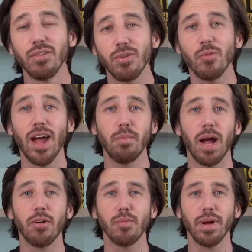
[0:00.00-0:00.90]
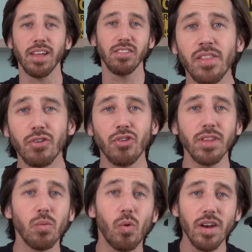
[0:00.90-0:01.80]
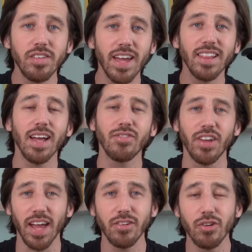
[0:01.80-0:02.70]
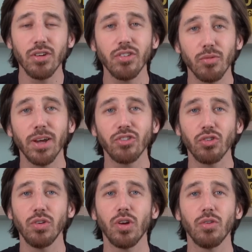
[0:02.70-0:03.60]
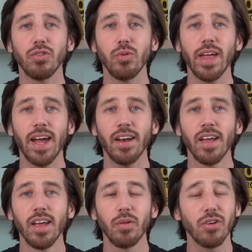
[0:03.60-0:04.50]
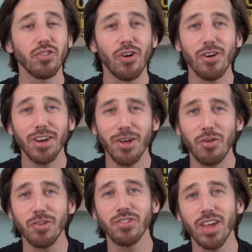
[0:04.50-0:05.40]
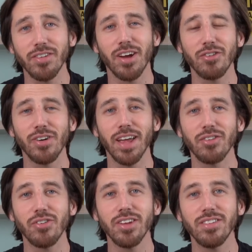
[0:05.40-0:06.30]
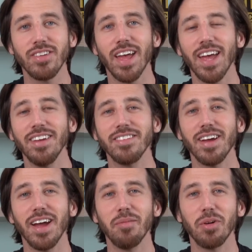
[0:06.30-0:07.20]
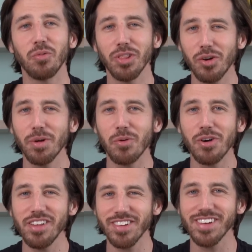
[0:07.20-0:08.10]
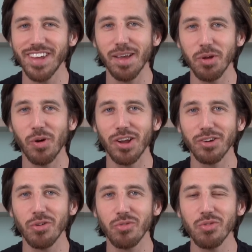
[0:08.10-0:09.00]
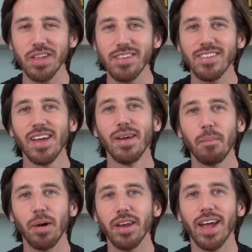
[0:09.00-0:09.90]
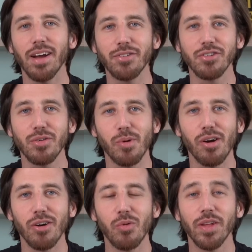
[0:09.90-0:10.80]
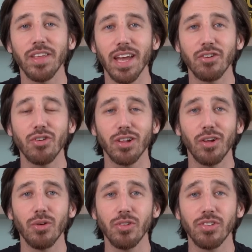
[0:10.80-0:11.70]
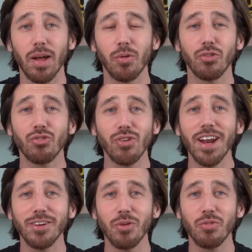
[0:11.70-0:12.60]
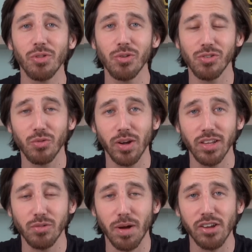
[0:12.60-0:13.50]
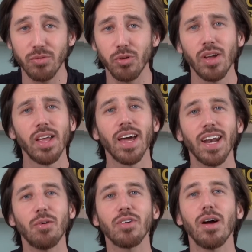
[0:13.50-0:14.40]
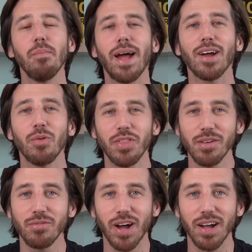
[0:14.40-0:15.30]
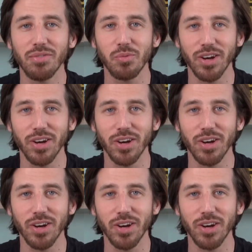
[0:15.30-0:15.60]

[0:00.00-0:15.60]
from Rad Power Bikes. There's only one day left to enter, so make sure you go do that. There's already over seven hundred entries, and I'm a little bit worried it's going to take me a while to go through these. But after tomorrow, when the entry closes, I will try to go through those as quickly as possible, and I will come back with the five